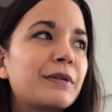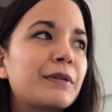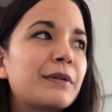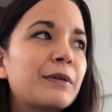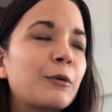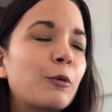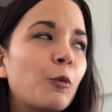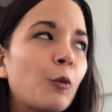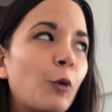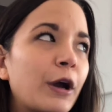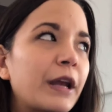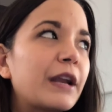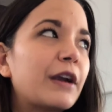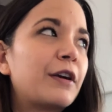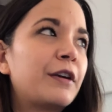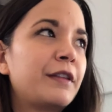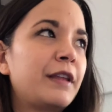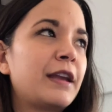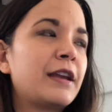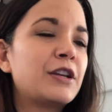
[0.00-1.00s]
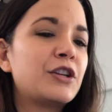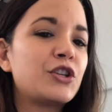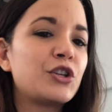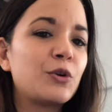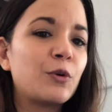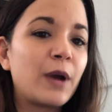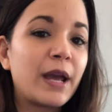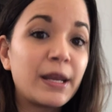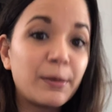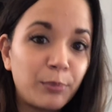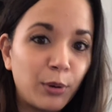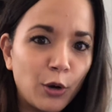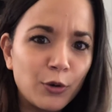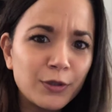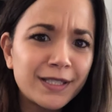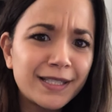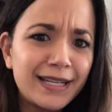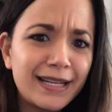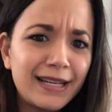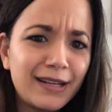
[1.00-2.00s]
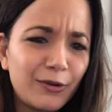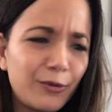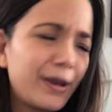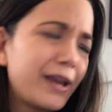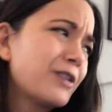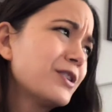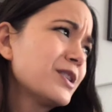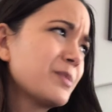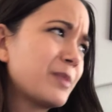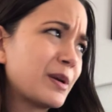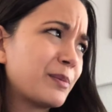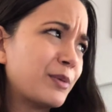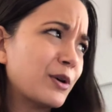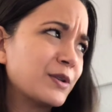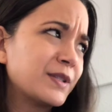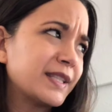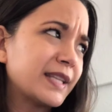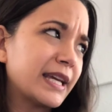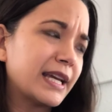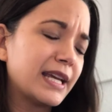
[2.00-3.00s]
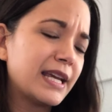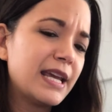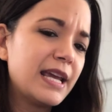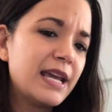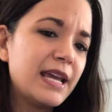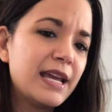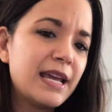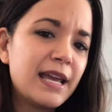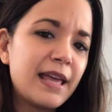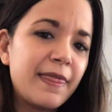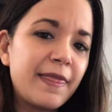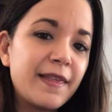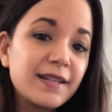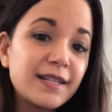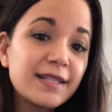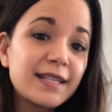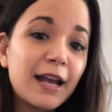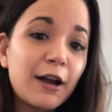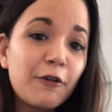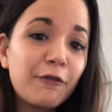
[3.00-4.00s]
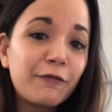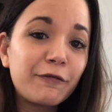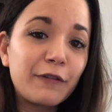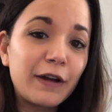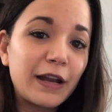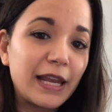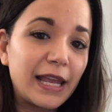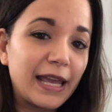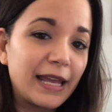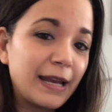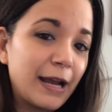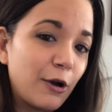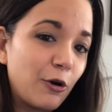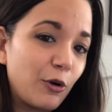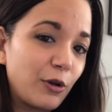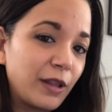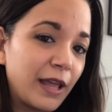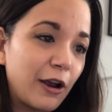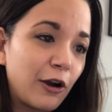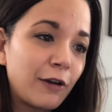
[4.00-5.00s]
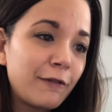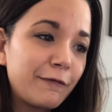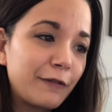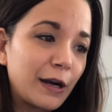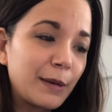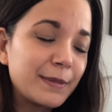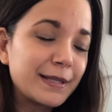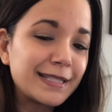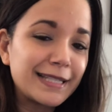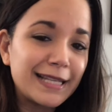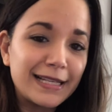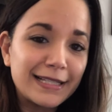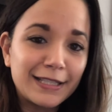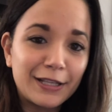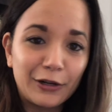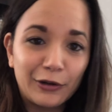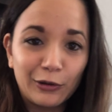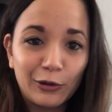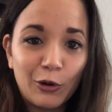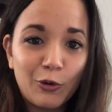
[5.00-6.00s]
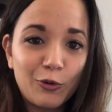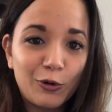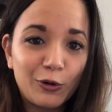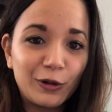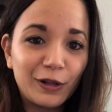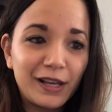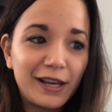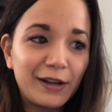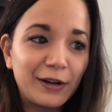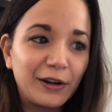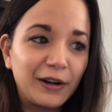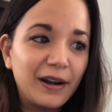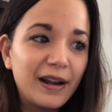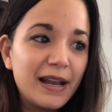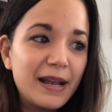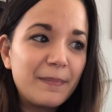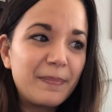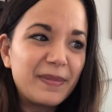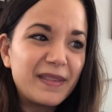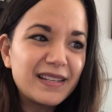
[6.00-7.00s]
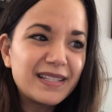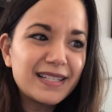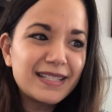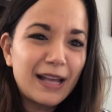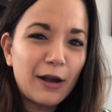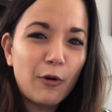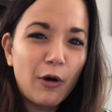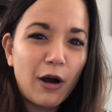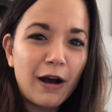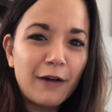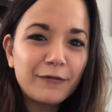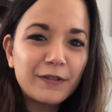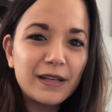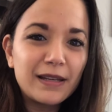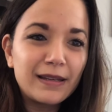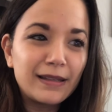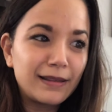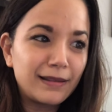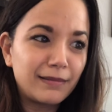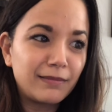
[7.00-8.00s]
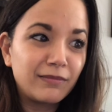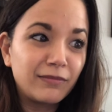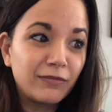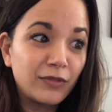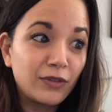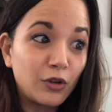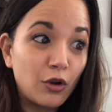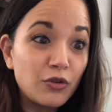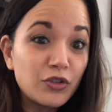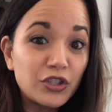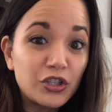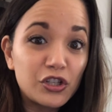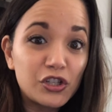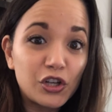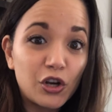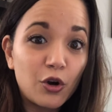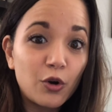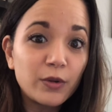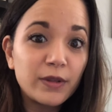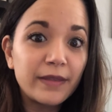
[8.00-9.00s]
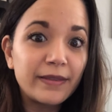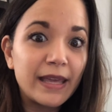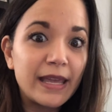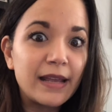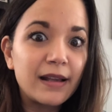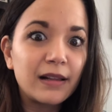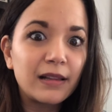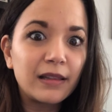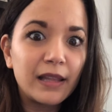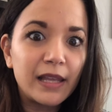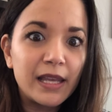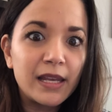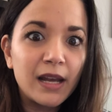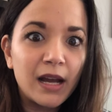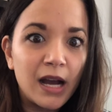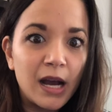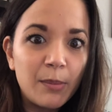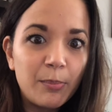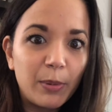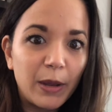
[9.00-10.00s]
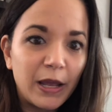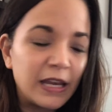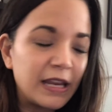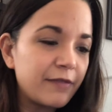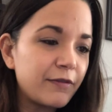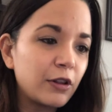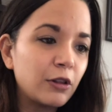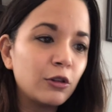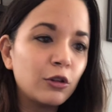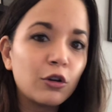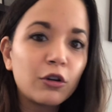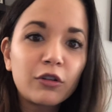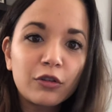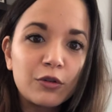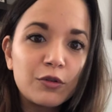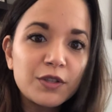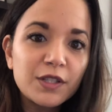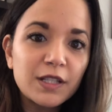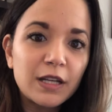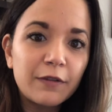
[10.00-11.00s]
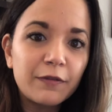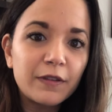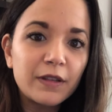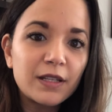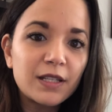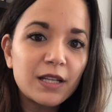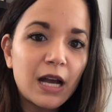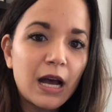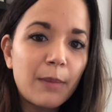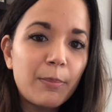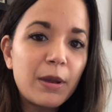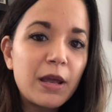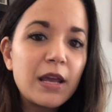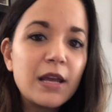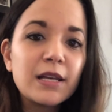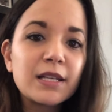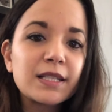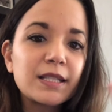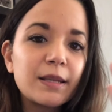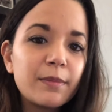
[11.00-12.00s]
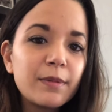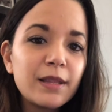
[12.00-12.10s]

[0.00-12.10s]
What are they gonna do? And a Post-it? Who cares about a Post-it? This is how funny and how like our pharmacies that are local here, this is how often goes to show that they clean up and even look through stuff in the top. Some of